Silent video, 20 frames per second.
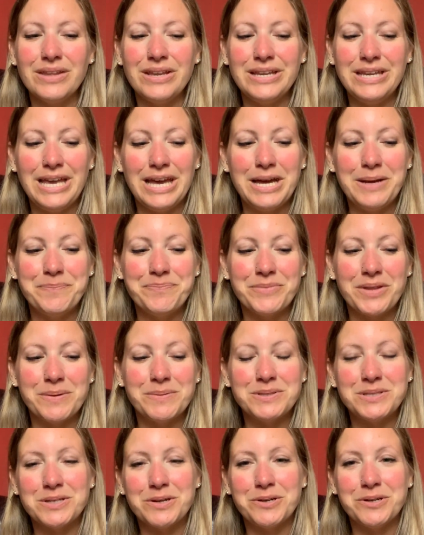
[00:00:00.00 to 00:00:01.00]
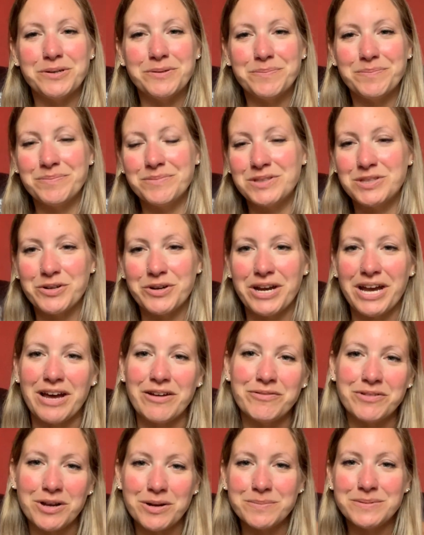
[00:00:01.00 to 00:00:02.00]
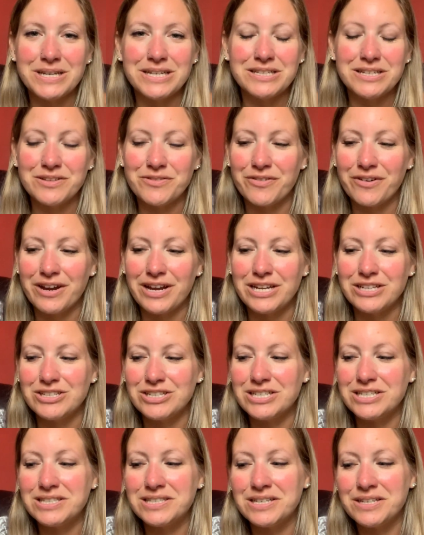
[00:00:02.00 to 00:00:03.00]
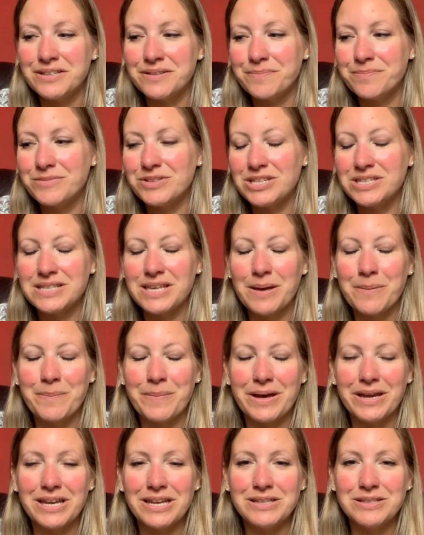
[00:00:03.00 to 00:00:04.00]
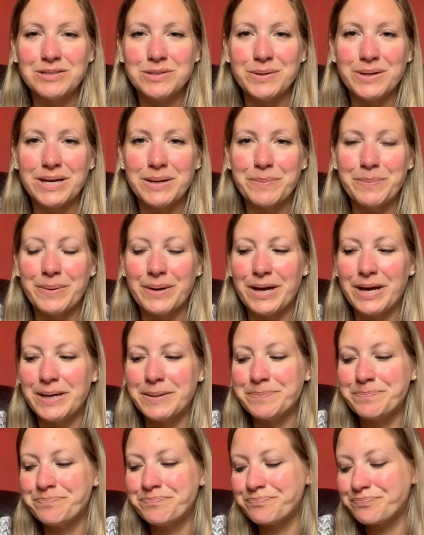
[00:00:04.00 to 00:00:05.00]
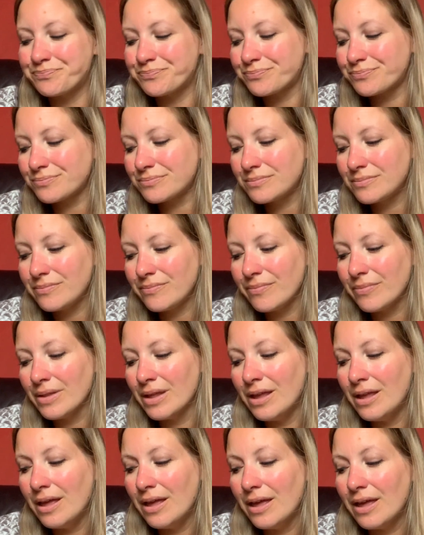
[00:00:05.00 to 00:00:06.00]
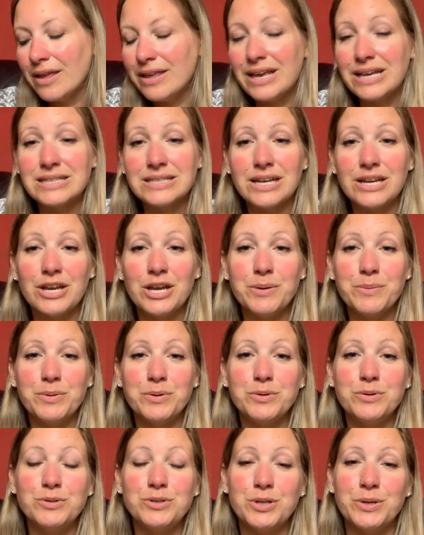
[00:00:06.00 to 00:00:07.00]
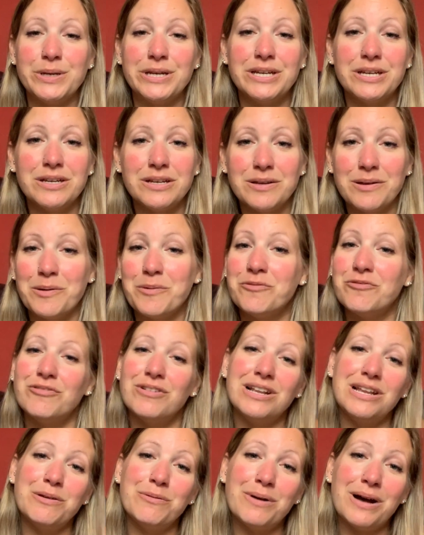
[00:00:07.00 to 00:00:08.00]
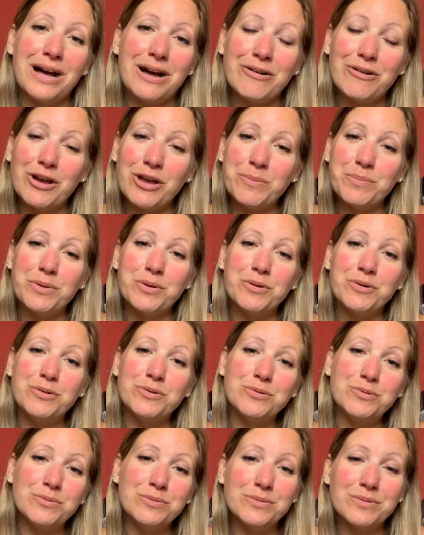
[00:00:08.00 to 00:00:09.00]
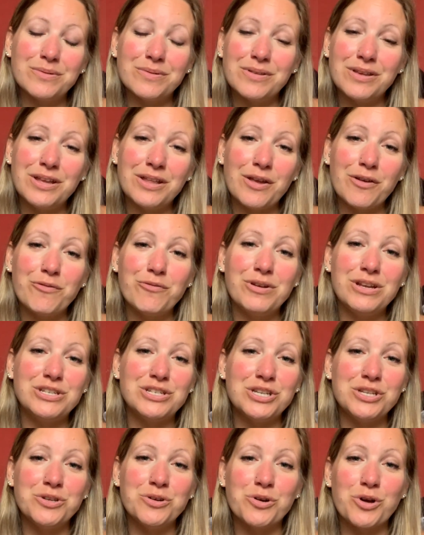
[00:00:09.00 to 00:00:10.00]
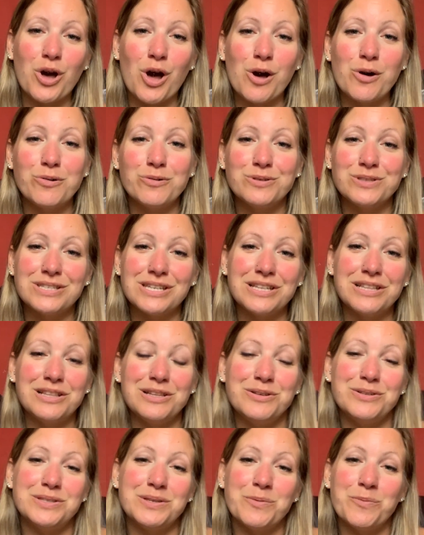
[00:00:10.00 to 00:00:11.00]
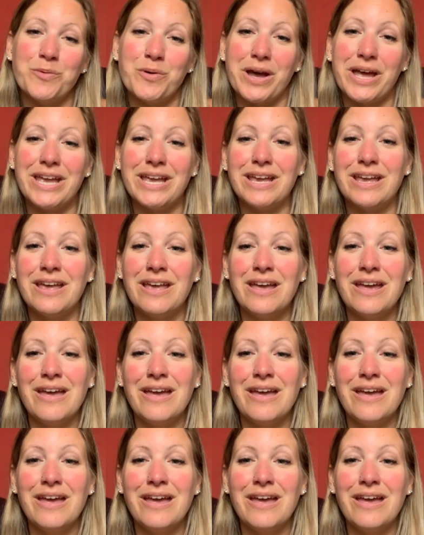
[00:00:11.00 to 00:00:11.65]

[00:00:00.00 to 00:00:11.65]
Yeah, I'm so sorry I haven't updated for ages and just getting back into it. But yes, I hope you're all doing really well. I hope you're all, you know, reaching your goals and losing weight,